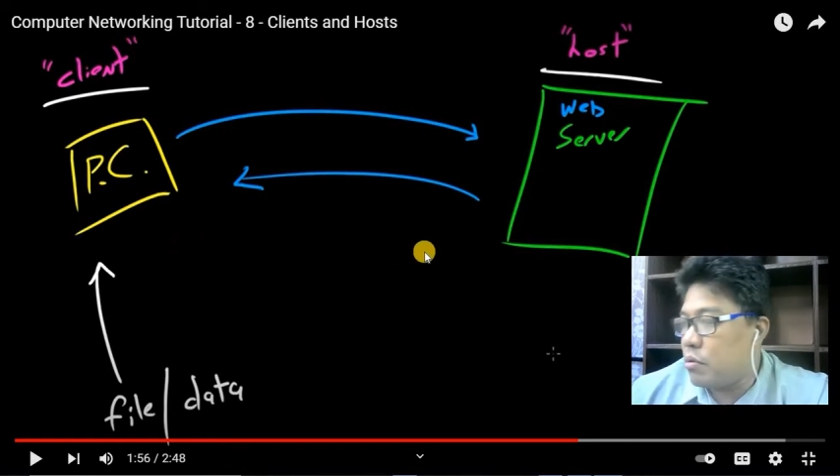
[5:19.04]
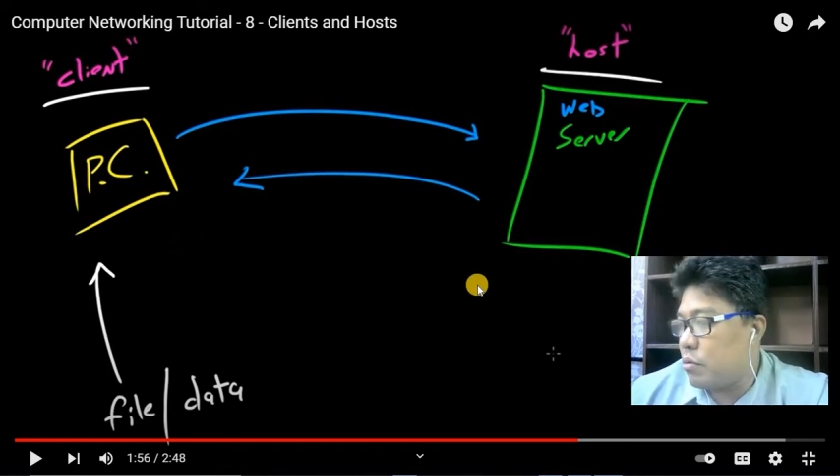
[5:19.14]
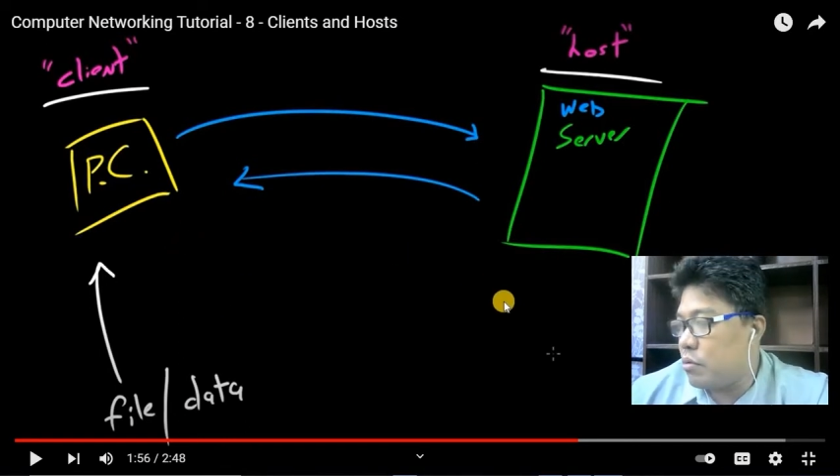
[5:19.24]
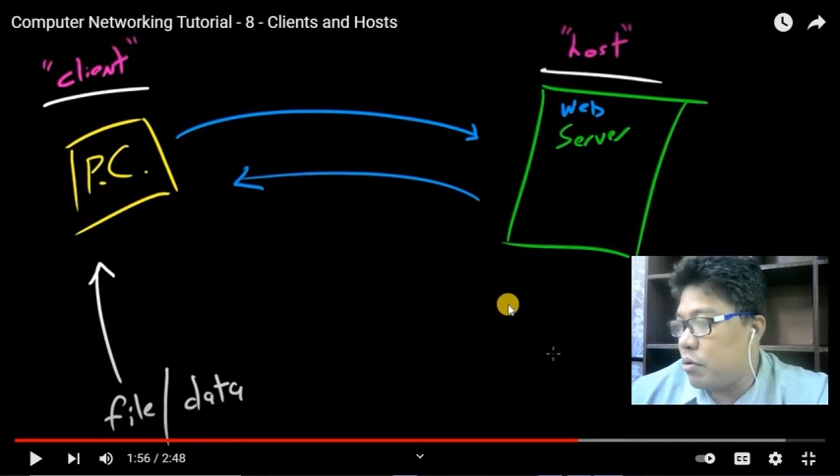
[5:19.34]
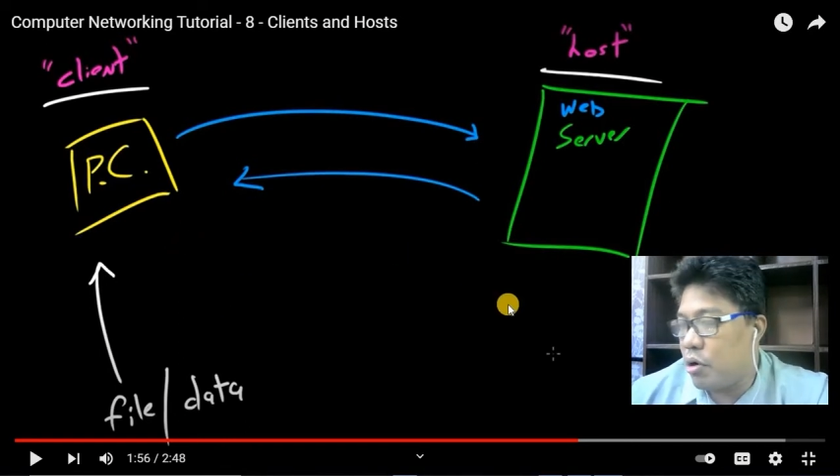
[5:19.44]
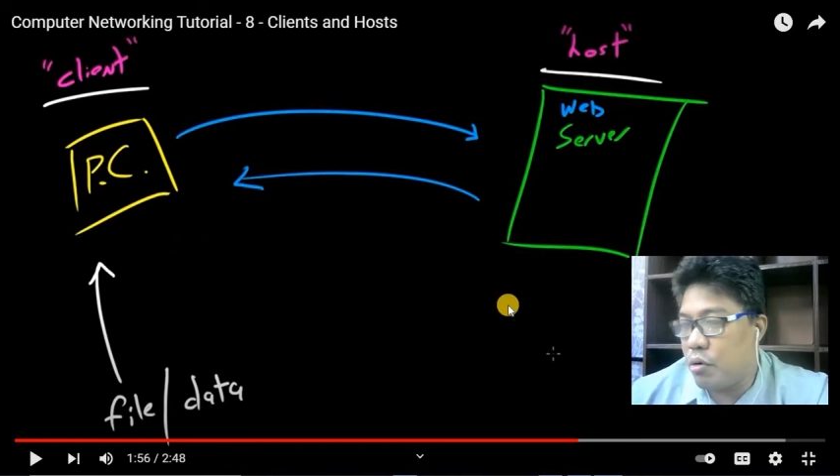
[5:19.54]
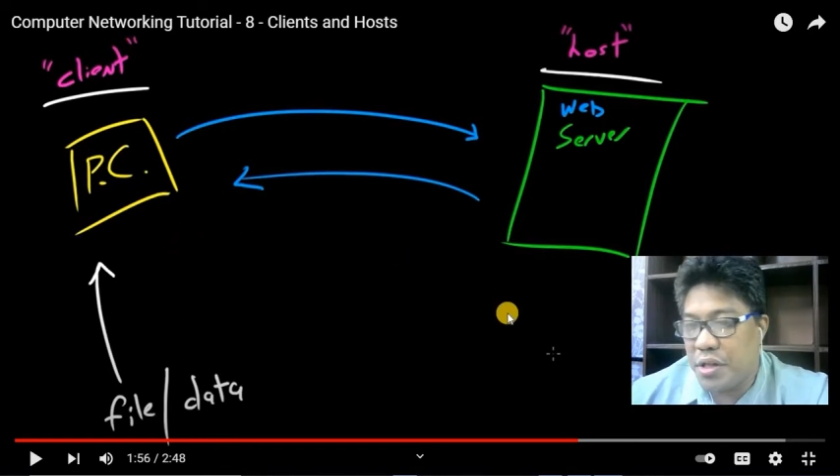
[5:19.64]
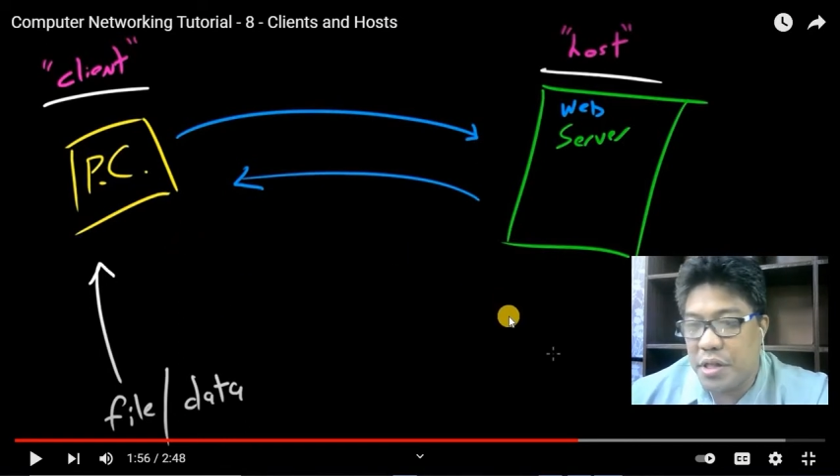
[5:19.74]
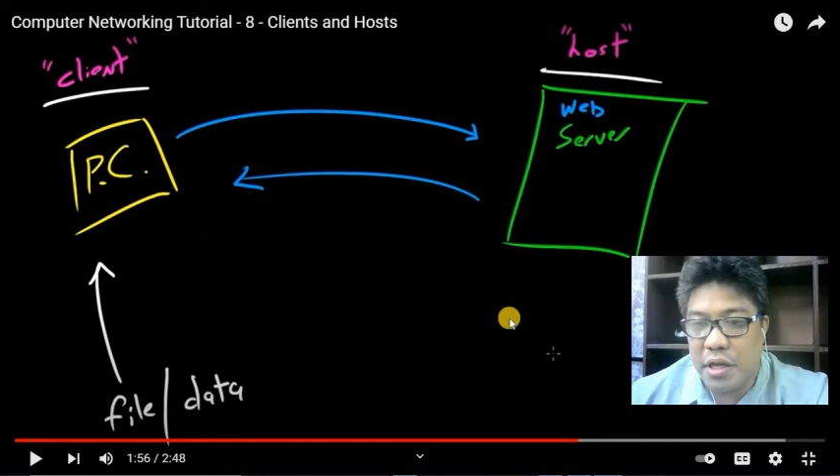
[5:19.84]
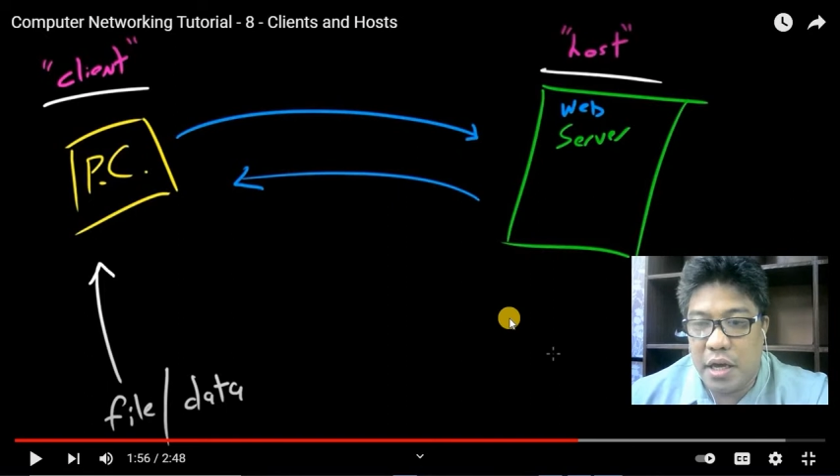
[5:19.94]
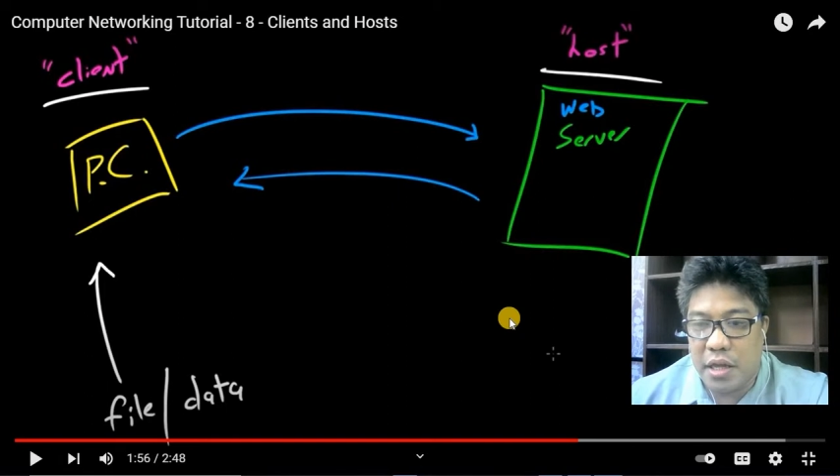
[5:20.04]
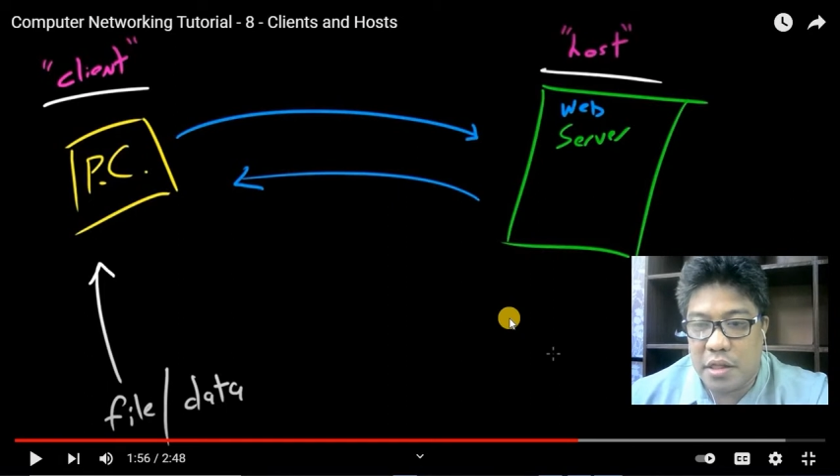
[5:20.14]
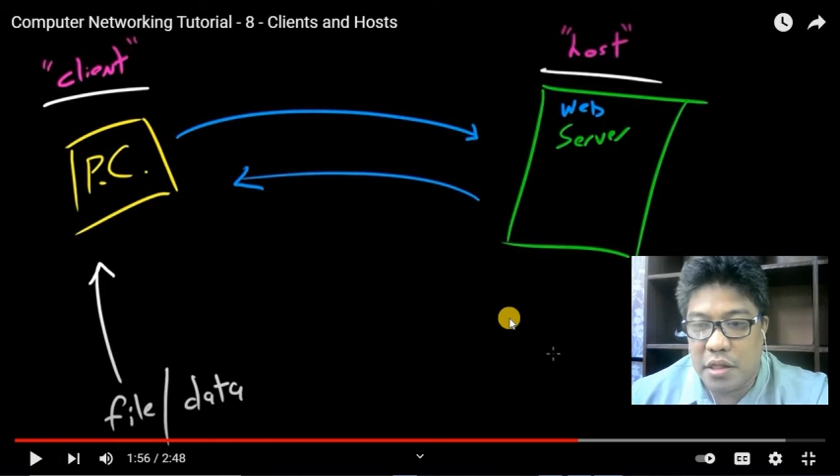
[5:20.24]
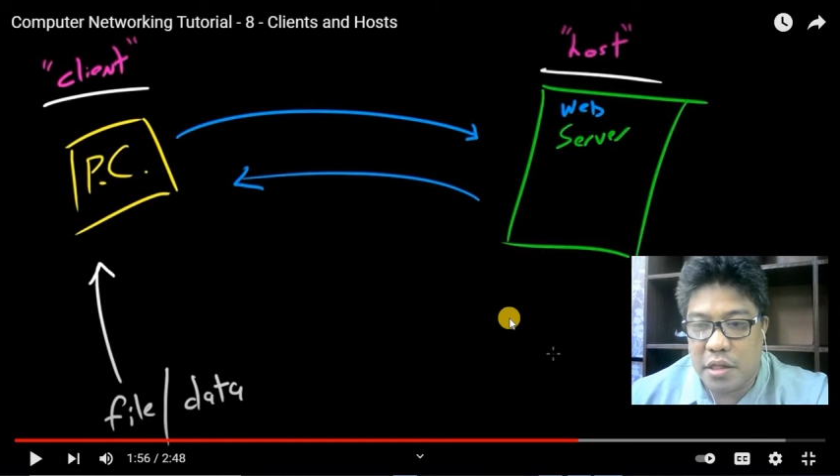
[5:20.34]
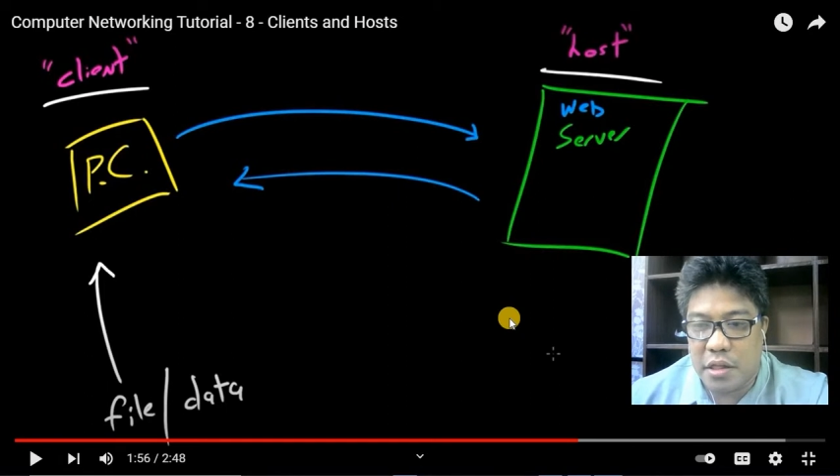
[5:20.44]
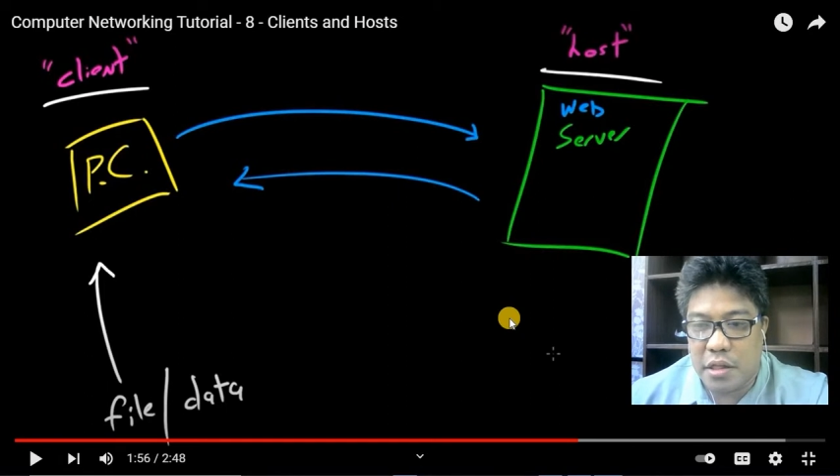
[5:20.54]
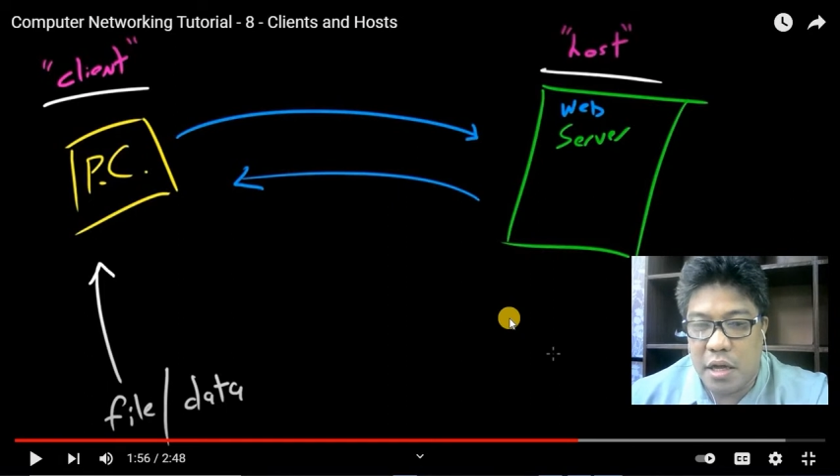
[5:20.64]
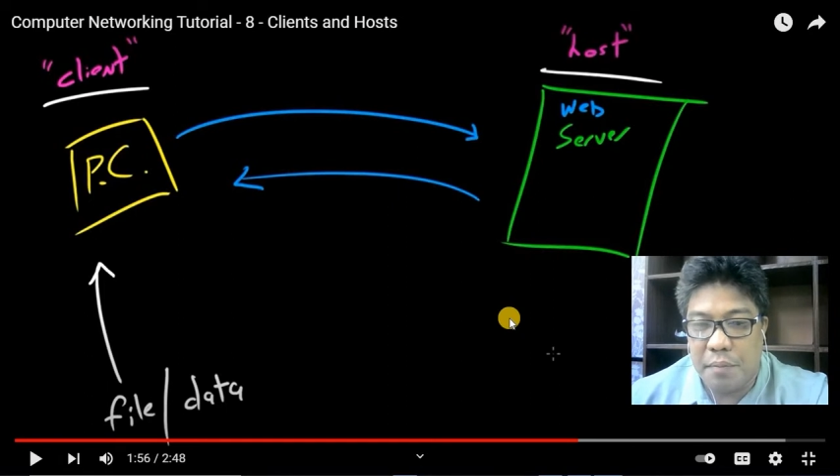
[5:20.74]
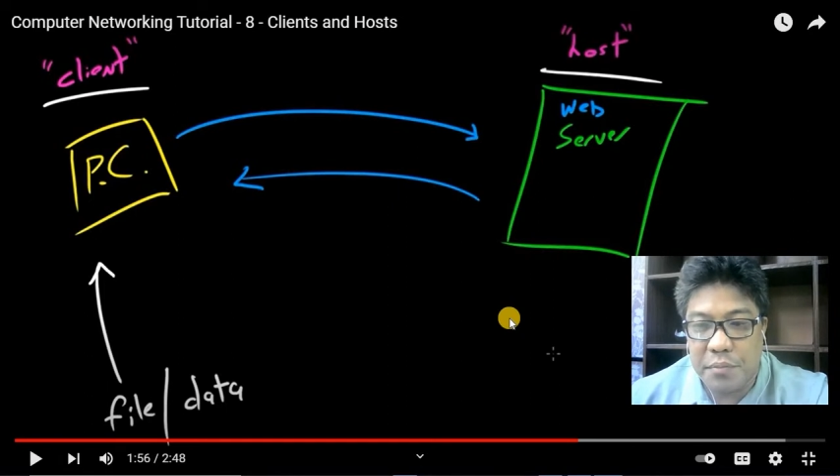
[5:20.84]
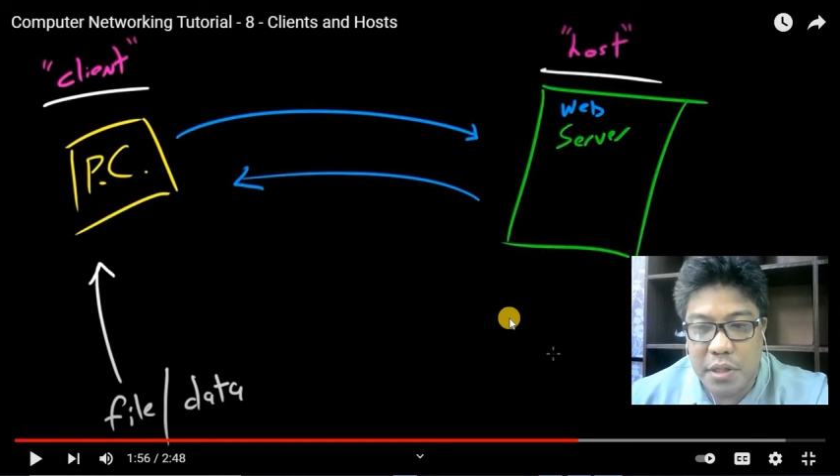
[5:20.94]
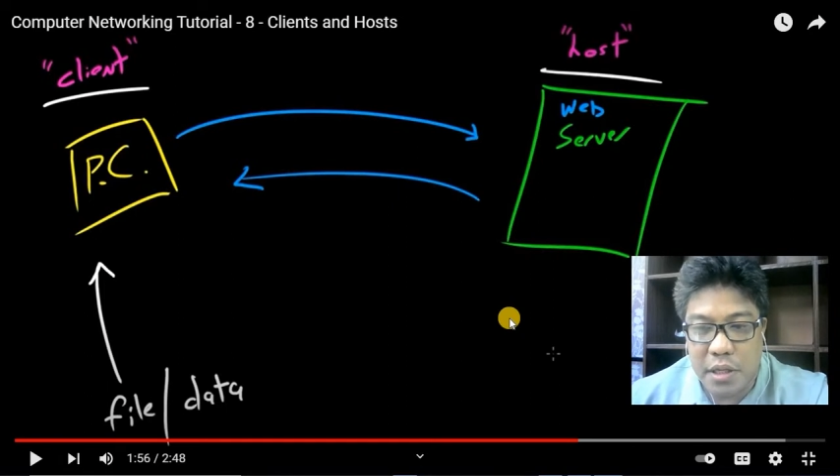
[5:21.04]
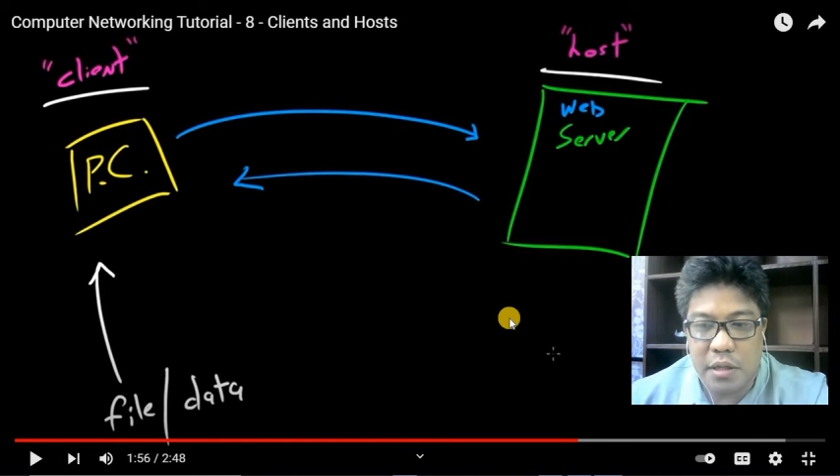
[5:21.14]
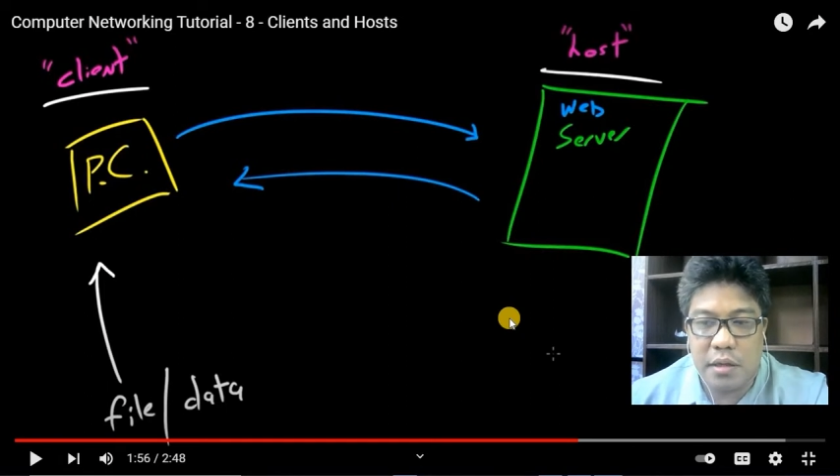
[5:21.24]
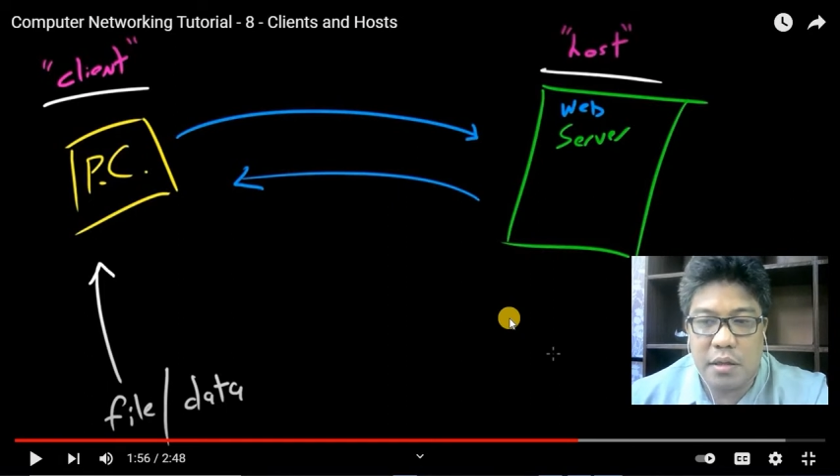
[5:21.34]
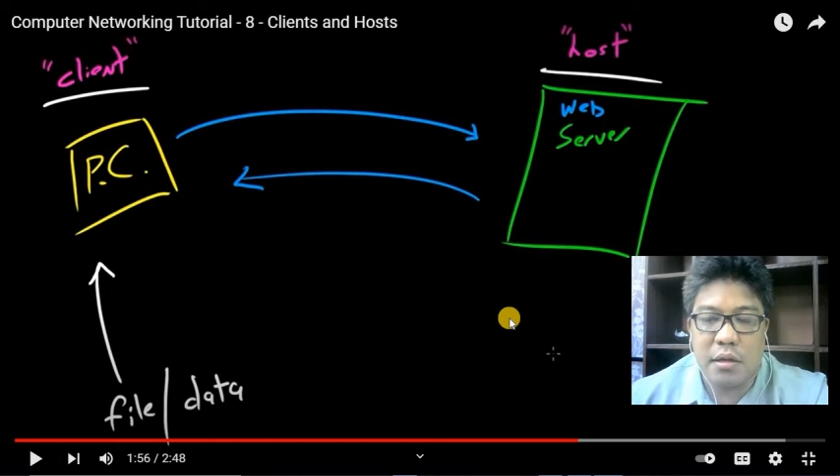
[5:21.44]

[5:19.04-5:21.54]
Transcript: who always gets something,